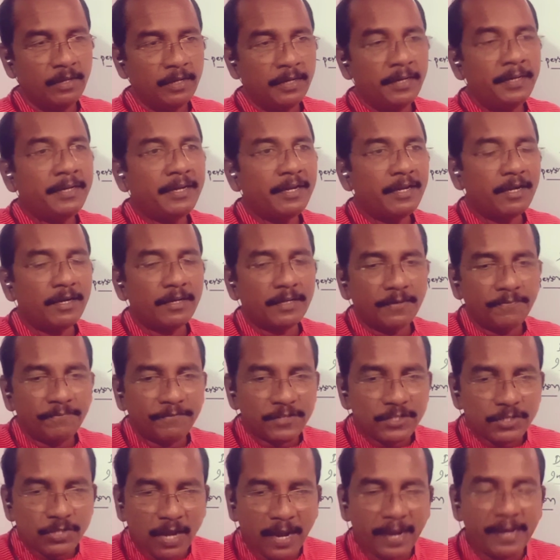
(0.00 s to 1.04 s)
It cannot
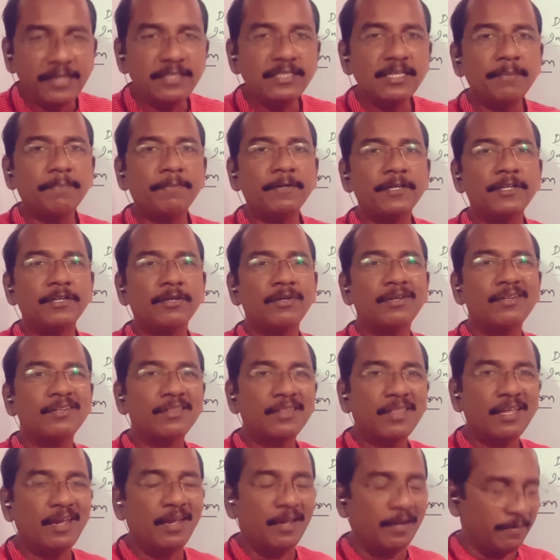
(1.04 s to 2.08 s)
emphasize a particular
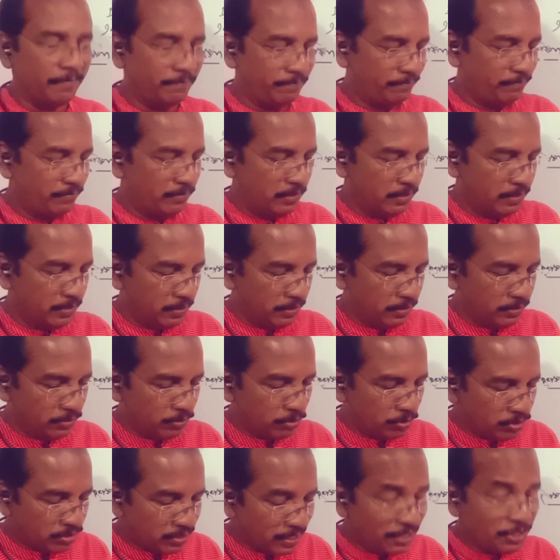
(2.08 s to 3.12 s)
thing.
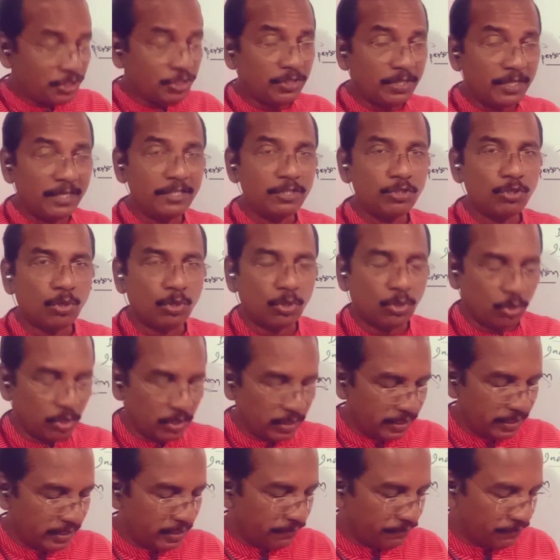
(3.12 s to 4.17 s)
So such things are
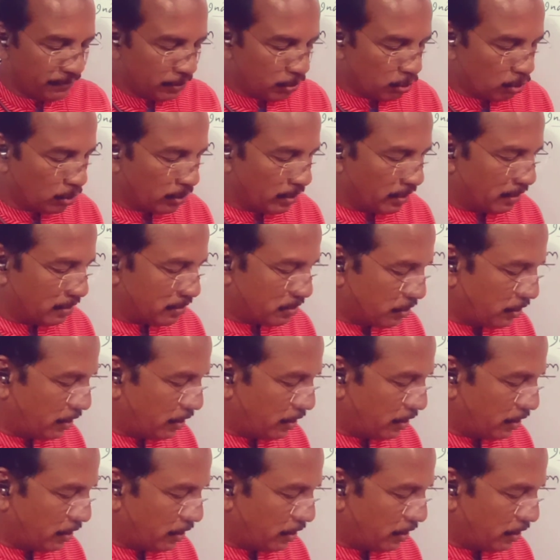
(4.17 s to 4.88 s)
called indefinite articles